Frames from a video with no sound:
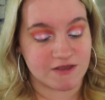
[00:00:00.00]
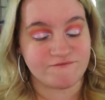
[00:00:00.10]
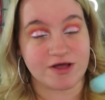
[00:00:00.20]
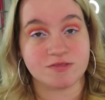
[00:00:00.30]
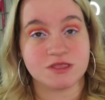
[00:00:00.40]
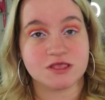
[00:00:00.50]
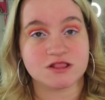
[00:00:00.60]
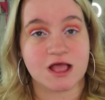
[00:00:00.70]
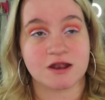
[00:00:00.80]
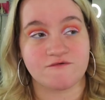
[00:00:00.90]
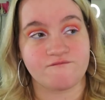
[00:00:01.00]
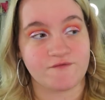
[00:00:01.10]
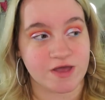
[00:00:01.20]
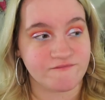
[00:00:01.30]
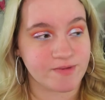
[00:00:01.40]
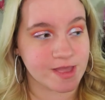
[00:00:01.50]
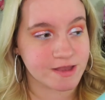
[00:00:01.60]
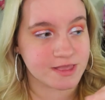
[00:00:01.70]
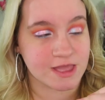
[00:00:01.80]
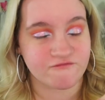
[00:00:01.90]
I found these at a
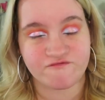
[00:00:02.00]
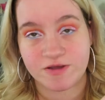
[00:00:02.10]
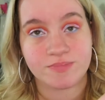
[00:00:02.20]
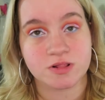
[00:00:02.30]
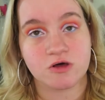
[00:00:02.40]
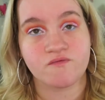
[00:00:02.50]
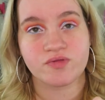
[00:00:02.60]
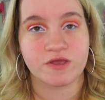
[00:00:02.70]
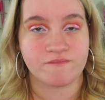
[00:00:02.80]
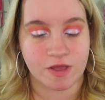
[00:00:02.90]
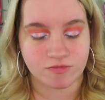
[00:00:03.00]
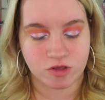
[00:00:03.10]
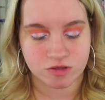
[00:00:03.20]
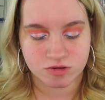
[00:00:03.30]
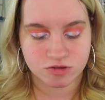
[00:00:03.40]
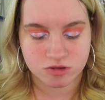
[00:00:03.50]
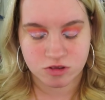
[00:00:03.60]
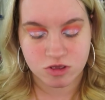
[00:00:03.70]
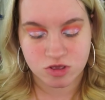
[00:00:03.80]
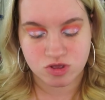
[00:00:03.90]
5-pack at Five Below for like $5.
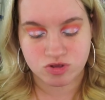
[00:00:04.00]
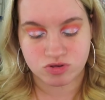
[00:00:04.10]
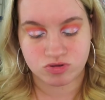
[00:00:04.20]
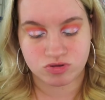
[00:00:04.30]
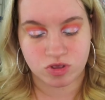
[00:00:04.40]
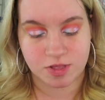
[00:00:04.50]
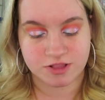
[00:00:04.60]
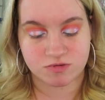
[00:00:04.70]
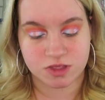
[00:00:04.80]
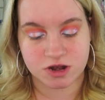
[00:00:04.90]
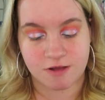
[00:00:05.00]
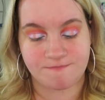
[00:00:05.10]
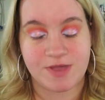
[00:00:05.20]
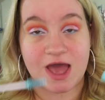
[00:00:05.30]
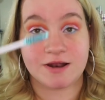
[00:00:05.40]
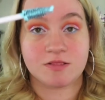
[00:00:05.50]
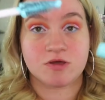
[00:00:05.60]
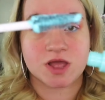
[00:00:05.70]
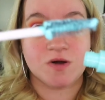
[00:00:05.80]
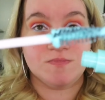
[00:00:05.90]
So it's really not bad. And
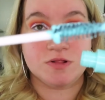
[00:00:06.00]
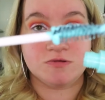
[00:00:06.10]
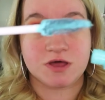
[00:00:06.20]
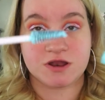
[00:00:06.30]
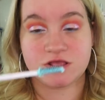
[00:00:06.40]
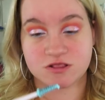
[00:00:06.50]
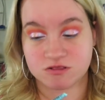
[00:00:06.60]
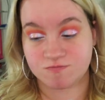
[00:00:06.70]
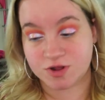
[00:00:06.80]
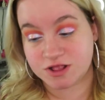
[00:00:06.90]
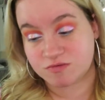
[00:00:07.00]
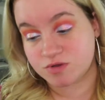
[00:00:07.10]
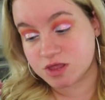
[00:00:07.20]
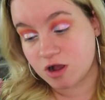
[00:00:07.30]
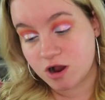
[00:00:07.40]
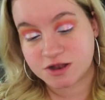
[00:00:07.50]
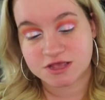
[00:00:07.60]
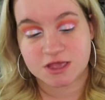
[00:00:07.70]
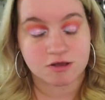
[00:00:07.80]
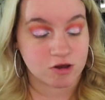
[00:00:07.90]
look how blue that is. But it's really hard to
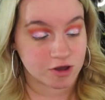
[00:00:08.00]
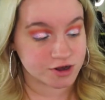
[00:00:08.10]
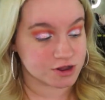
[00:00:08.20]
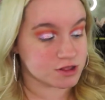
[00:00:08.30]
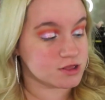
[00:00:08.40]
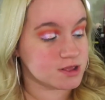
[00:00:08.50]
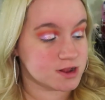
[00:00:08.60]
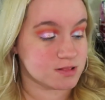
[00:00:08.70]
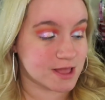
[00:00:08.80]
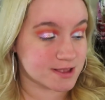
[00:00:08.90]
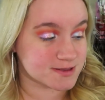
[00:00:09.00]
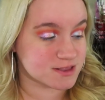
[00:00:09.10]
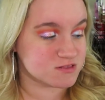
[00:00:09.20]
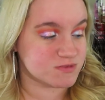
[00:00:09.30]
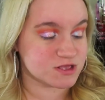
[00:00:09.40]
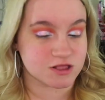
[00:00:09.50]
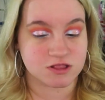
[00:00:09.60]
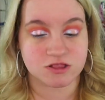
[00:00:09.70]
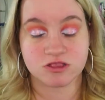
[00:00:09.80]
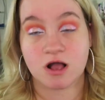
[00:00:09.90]
get on your lashes because
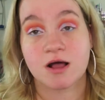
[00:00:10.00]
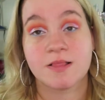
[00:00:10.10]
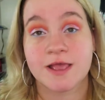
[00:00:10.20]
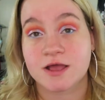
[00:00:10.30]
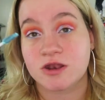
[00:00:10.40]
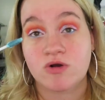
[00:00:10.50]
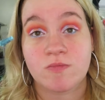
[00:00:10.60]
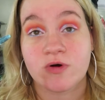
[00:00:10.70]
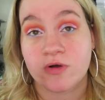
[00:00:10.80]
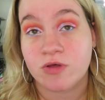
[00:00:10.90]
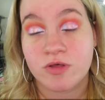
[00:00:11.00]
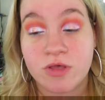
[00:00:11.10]
it's not like a normal...